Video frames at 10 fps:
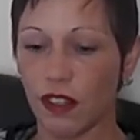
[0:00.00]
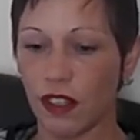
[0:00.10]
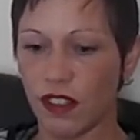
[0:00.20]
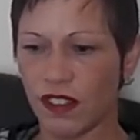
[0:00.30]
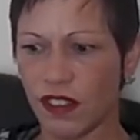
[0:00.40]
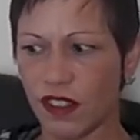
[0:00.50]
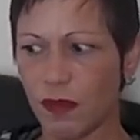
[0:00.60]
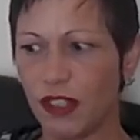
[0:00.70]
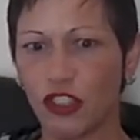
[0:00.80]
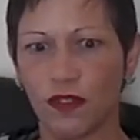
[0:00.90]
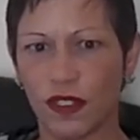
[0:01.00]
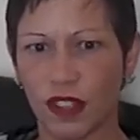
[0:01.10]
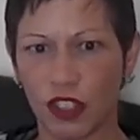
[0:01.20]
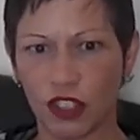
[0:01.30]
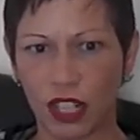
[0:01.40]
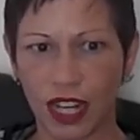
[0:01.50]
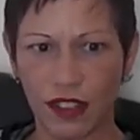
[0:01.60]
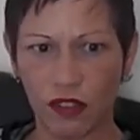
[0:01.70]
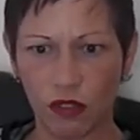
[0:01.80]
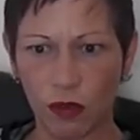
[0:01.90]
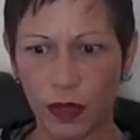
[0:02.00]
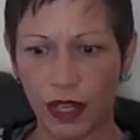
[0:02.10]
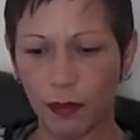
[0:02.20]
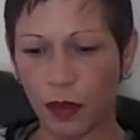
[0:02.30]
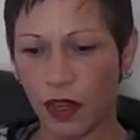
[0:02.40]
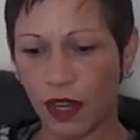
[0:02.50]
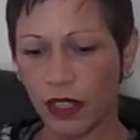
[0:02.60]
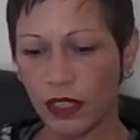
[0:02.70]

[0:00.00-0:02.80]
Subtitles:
as, there's mention of such a case law whereby